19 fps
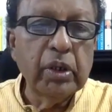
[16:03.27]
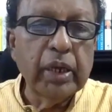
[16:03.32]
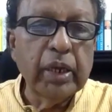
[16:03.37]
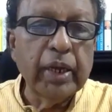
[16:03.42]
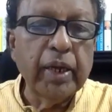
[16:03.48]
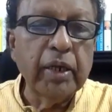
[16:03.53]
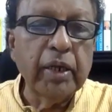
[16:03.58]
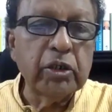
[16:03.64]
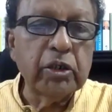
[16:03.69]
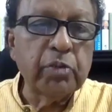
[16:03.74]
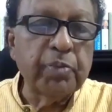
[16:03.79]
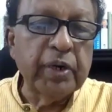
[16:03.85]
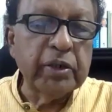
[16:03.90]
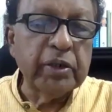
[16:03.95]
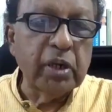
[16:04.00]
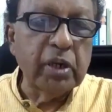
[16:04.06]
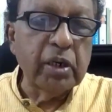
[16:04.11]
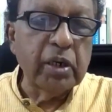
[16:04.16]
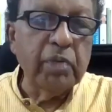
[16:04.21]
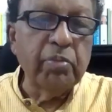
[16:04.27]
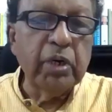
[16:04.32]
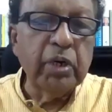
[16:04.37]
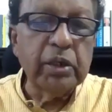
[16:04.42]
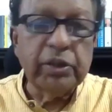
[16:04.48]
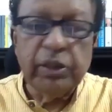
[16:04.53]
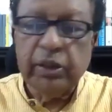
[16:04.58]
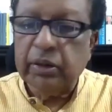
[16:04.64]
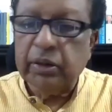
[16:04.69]
against personal
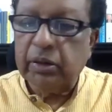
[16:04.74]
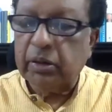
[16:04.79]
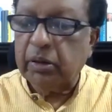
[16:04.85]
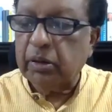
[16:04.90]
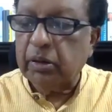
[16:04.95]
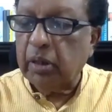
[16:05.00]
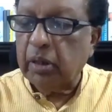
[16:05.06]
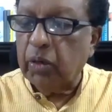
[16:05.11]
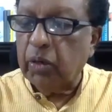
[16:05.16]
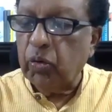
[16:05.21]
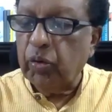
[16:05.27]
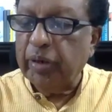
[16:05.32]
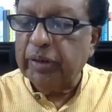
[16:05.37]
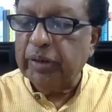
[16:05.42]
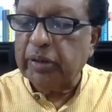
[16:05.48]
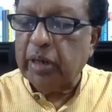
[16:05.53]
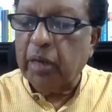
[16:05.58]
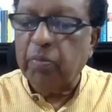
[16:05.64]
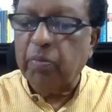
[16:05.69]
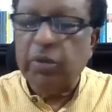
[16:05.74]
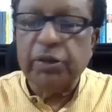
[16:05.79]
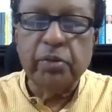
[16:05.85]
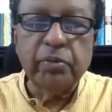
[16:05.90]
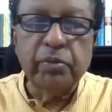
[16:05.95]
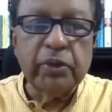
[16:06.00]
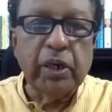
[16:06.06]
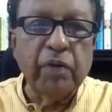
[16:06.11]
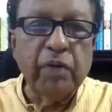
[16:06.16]
liberties, and he established
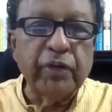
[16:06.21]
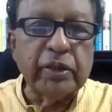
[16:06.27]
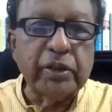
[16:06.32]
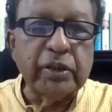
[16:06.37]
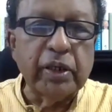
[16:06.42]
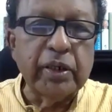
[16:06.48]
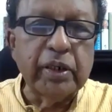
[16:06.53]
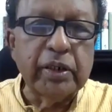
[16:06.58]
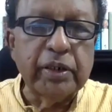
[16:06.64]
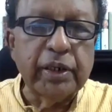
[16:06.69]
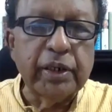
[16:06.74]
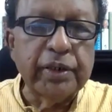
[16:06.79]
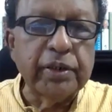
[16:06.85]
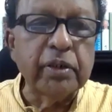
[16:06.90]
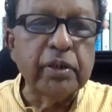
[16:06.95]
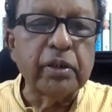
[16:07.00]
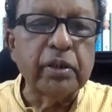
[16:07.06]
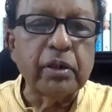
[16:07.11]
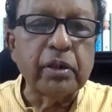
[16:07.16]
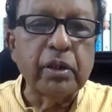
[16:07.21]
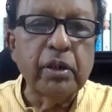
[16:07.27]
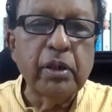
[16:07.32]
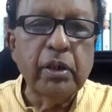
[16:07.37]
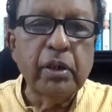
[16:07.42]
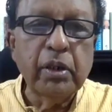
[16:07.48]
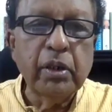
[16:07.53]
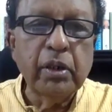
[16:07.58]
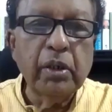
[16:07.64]
himself as a dictator.
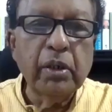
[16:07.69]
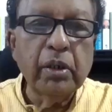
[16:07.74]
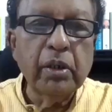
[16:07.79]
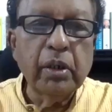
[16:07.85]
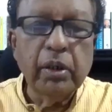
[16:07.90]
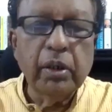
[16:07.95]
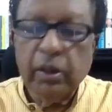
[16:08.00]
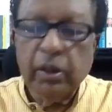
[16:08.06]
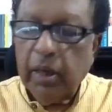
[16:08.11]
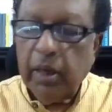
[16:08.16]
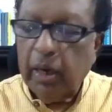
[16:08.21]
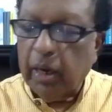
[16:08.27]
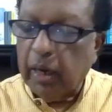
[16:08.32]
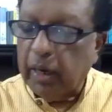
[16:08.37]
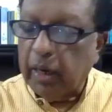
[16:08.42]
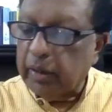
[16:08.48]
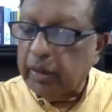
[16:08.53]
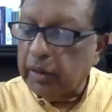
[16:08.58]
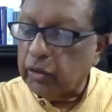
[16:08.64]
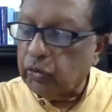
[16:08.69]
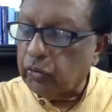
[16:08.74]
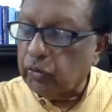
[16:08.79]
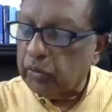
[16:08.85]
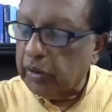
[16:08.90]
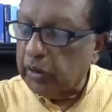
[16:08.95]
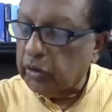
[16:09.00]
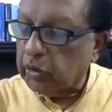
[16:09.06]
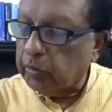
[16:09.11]
And this,
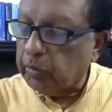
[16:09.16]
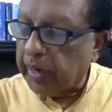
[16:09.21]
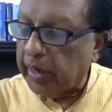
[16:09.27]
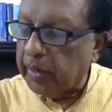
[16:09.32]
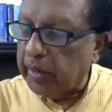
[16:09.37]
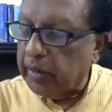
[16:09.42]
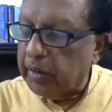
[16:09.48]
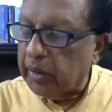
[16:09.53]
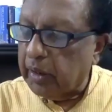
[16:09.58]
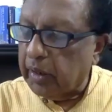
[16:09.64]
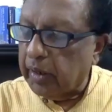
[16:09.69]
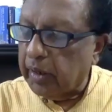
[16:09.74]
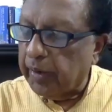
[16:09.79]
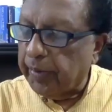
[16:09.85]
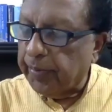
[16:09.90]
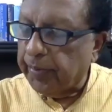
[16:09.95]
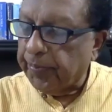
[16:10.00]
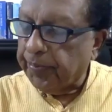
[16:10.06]
this spread uh,